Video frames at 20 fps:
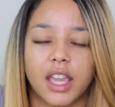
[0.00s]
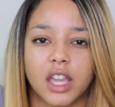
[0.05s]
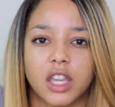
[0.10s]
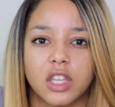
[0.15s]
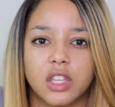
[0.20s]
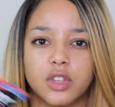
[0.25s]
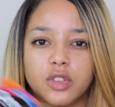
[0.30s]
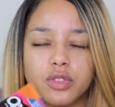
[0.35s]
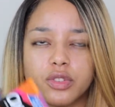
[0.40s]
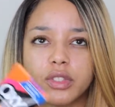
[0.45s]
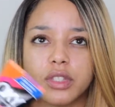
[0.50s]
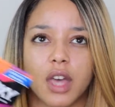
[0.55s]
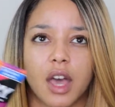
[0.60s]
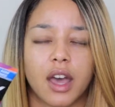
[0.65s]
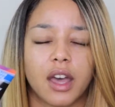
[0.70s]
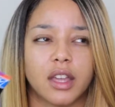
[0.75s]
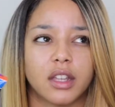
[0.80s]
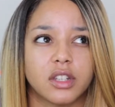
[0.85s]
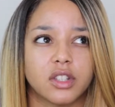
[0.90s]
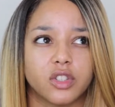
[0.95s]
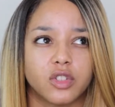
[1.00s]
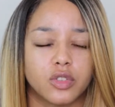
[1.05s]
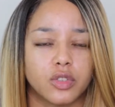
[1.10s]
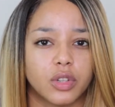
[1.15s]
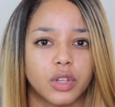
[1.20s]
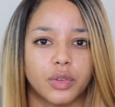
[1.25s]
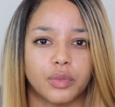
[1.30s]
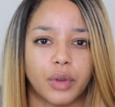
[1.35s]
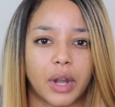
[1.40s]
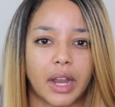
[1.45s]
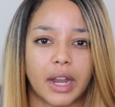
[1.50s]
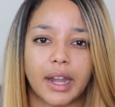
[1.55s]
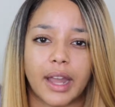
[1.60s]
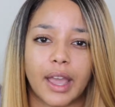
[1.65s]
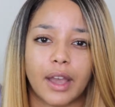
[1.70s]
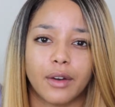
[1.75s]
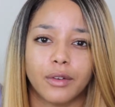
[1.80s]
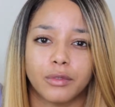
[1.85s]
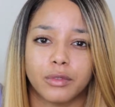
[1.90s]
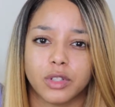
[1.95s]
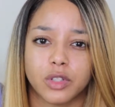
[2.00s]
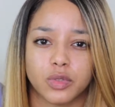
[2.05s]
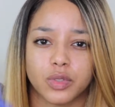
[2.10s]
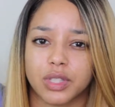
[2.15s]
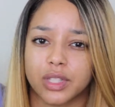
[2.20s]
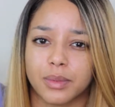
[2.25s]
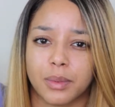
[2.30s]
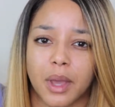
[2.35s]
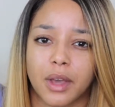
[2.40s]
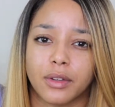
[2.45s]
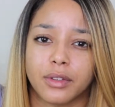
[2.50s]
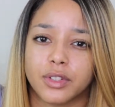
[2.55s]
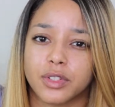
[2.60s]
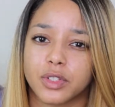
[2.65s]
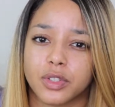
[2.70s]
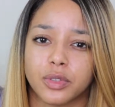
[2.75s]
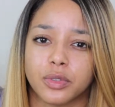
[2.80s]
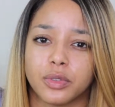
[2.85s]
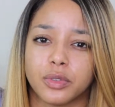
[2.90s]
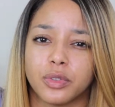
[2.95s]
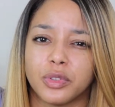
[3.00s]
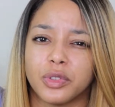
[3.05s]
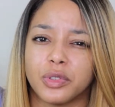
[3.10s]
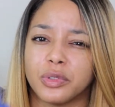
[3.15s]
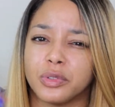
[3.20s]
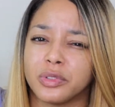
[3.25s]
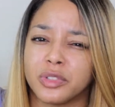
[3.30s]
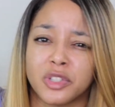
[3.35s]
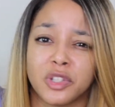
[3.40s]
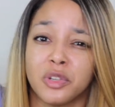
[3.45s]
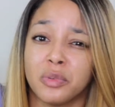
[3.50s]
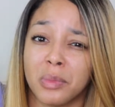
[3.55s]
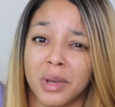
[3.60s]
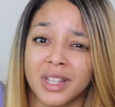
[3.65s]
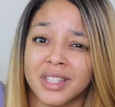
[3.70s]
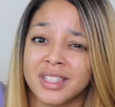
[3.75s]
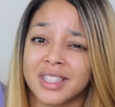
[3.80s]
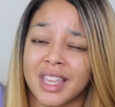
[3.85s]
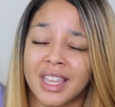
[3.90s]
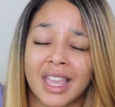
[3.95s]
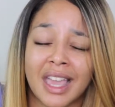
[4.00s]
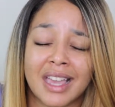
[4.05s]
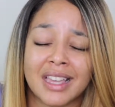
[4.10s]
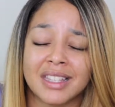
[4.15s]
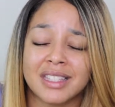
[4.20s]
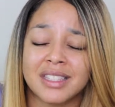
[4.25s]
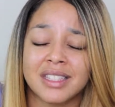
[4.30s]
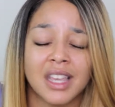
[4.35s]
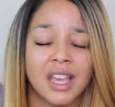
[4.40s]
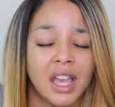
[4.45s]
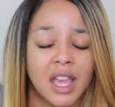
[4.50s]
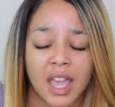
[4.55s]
I used that until it ran out, which was about two, two months, I guess.